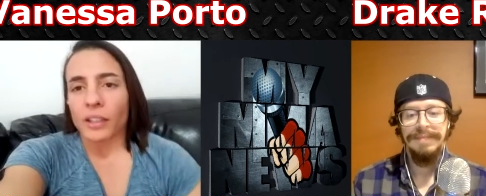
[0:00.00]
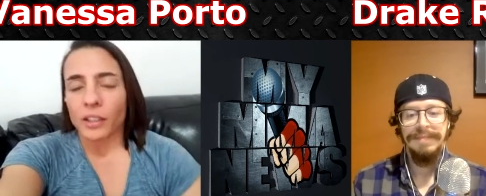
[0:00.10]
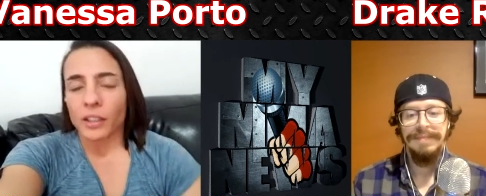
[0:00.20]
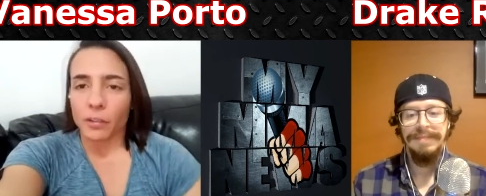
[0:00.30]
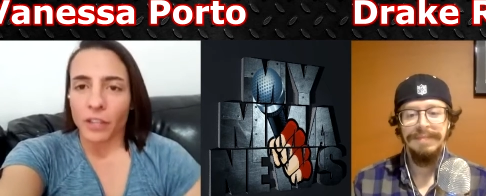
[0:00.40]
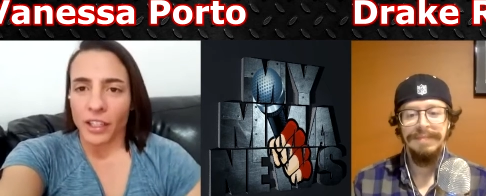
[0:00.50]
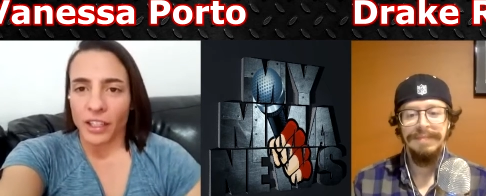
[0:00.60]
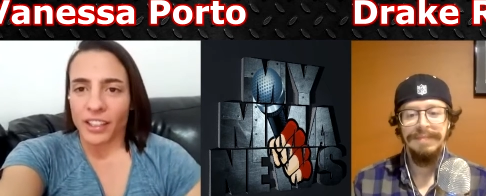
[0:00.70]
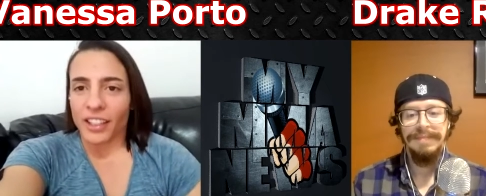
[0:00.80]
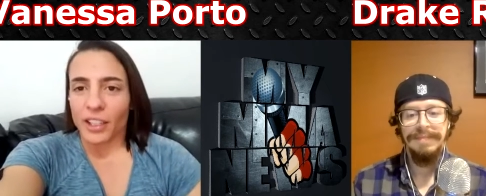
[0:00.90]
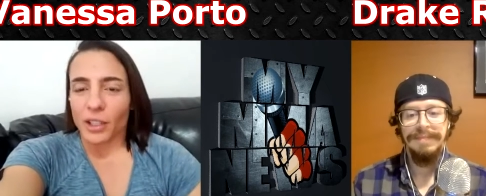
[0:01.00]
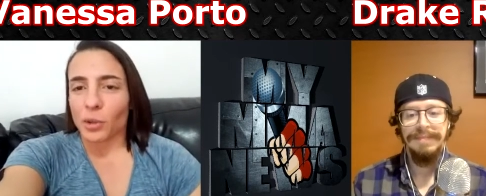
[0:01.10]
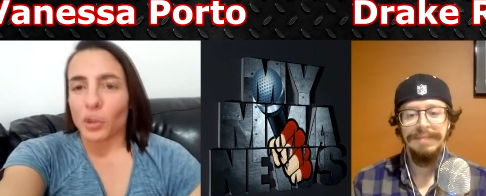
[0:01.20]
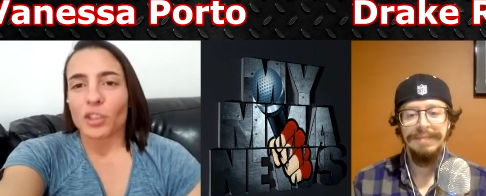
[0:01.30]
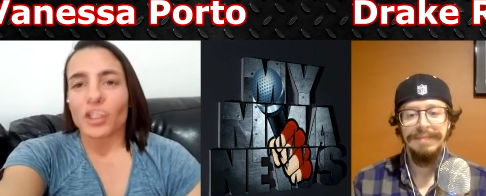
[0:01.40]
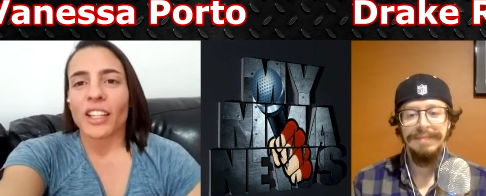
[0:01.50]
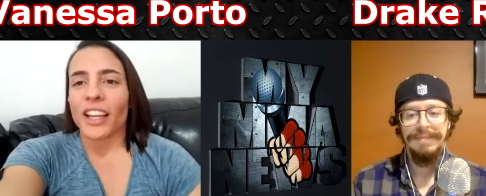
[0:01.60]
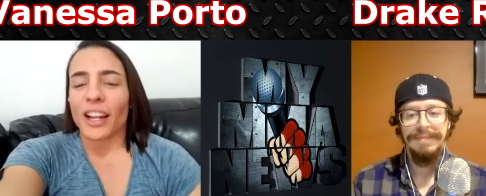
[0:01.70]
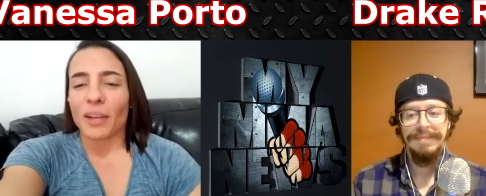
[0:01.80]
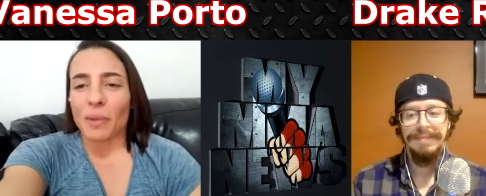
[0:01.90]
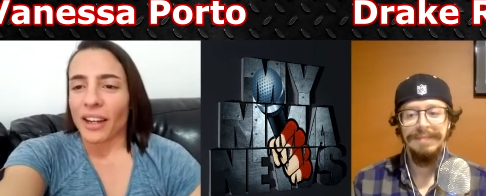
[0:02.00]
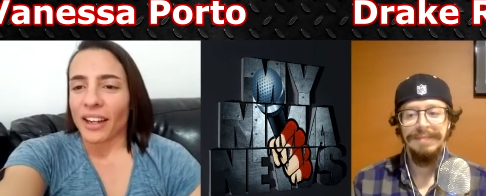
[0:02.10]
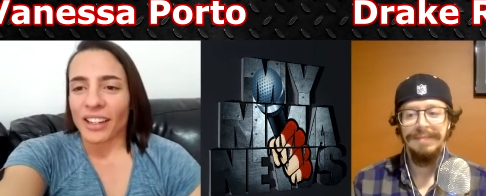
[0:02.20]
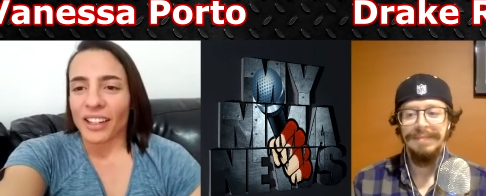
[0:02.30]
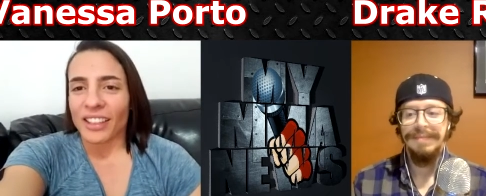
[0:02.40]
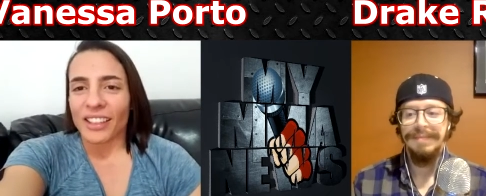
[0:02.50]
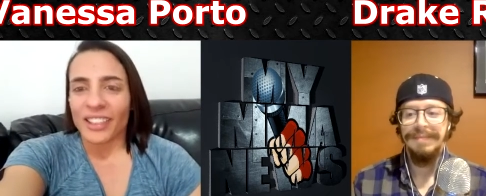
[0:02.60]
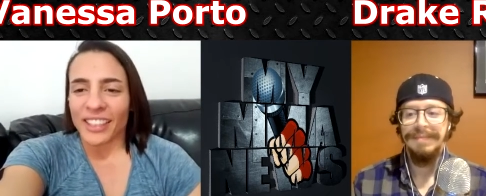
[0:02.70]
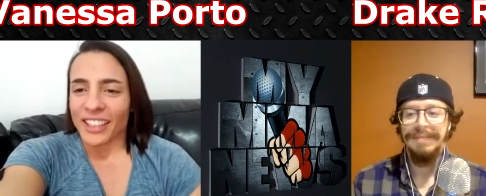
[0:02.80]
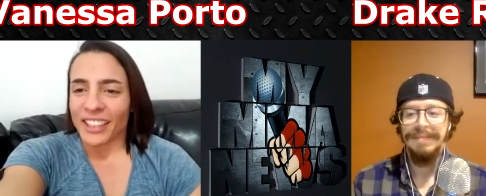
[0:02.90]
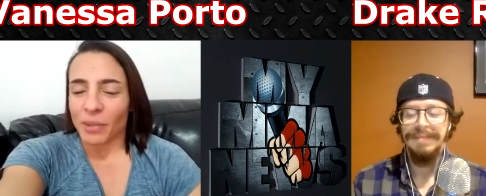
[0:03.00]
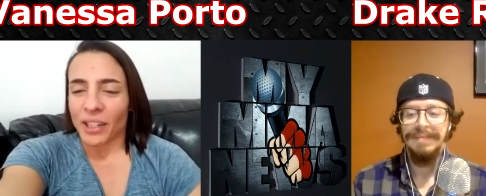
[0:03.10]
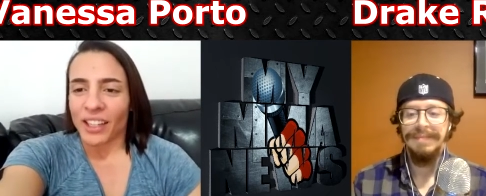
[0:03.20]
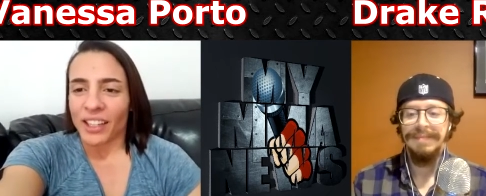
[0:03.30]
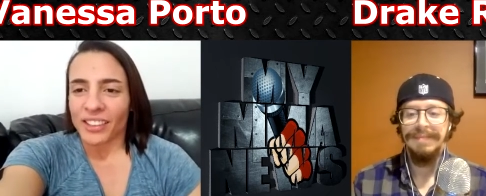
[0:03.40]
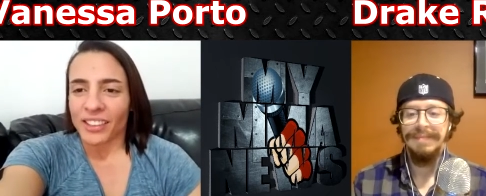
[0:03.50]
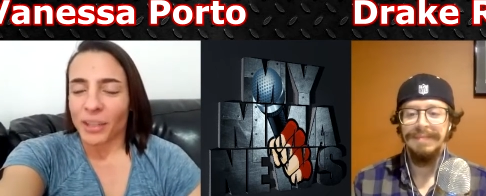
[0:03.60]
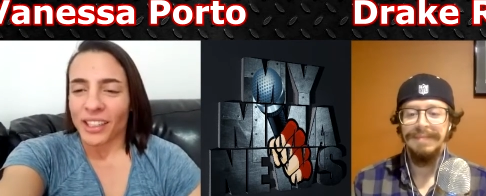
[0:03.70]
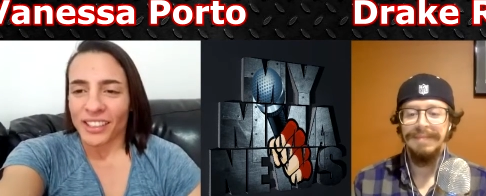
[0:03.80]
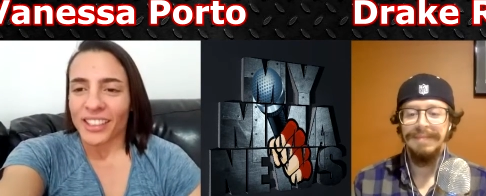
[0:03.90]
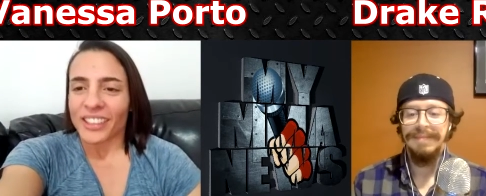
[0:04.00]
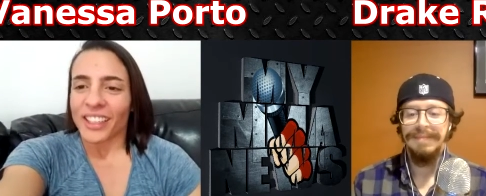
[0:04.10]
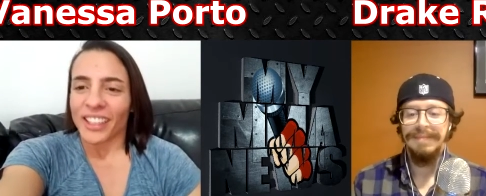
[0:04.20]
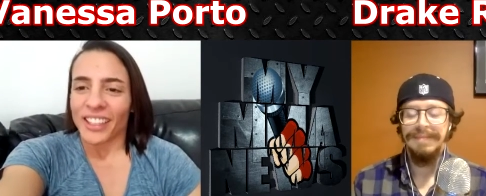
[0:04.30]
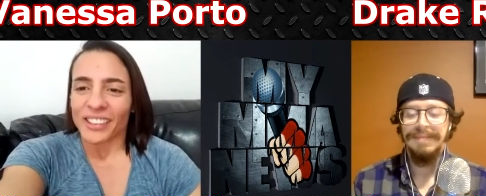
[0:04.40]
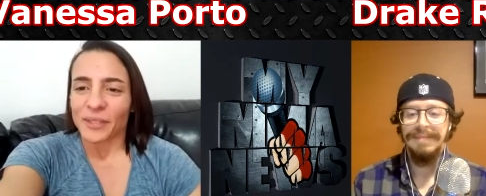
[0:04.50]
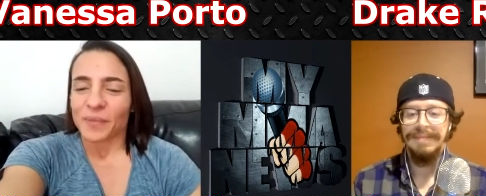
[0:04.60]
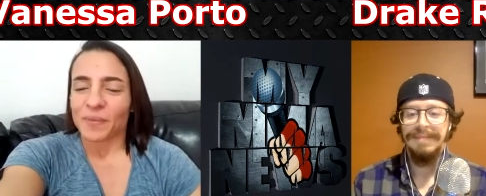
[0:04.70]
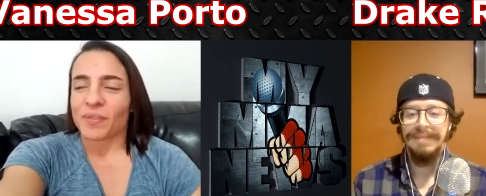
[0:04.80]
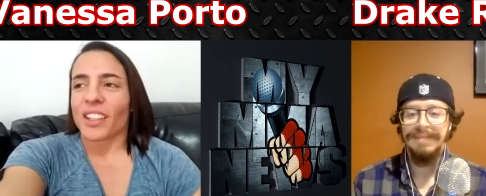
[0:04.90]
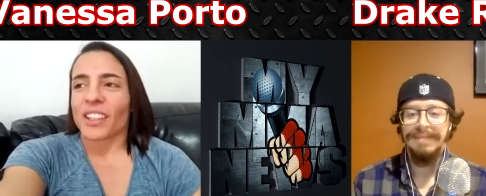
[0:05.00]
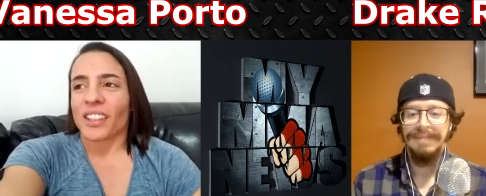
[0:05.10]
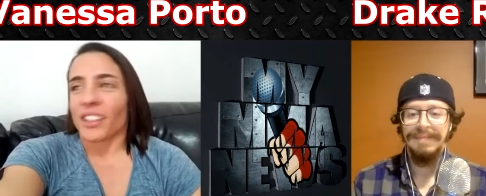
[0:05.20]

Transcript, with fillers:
Speaker 1: and she said that it's impossible to expect what's going to happen from the future, right? But